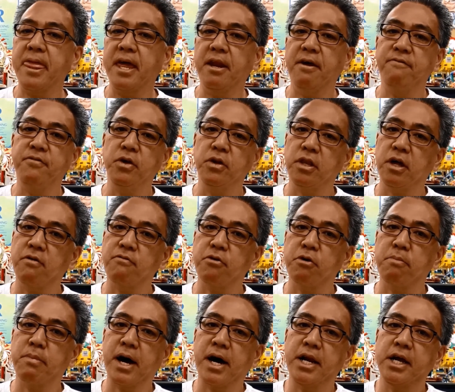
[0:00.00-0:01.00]
And if you love
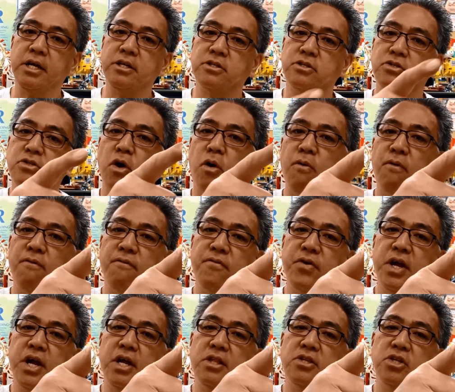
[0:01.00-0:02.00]
robotics, don't
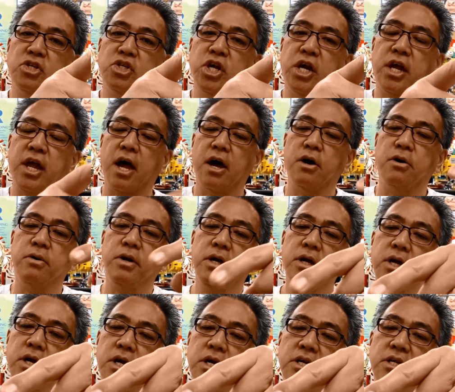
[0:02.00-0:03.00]
forget to check out
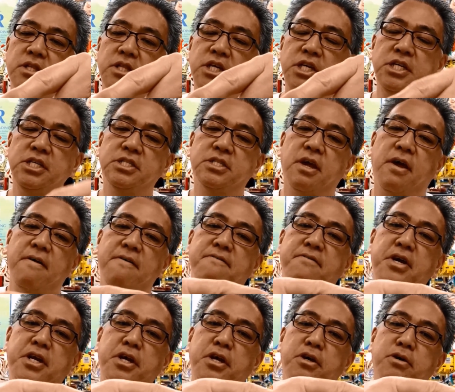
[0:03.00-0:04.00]
these
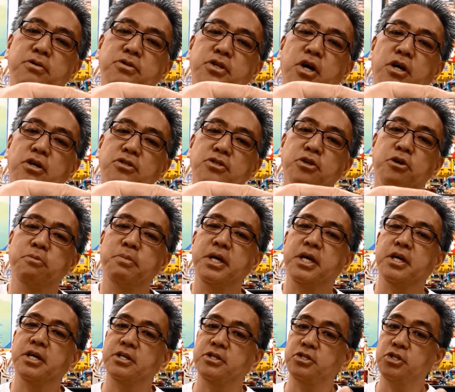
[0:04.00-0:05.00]
videos also
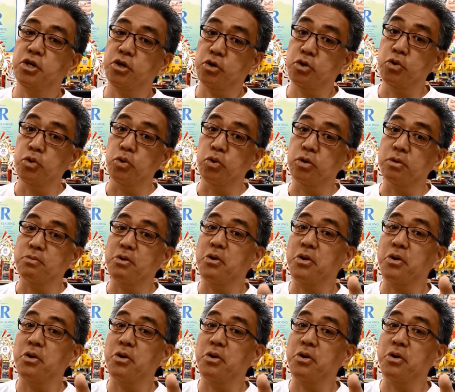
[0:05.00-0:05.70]
because they're cool.